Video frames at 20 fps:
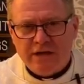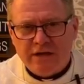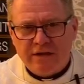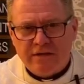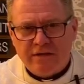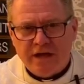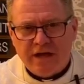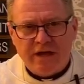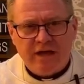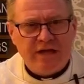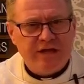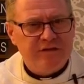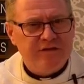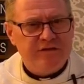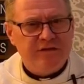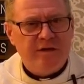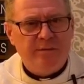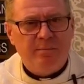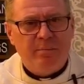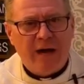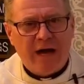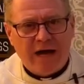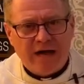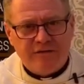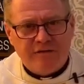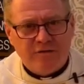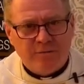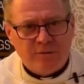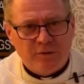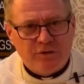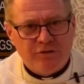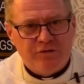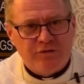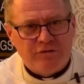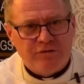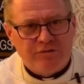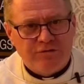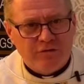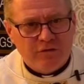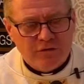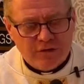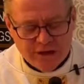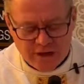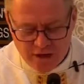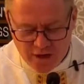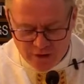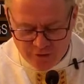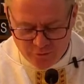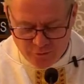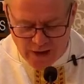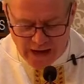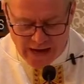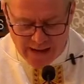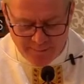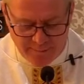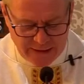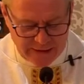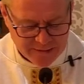that is impossible to fully unwrap.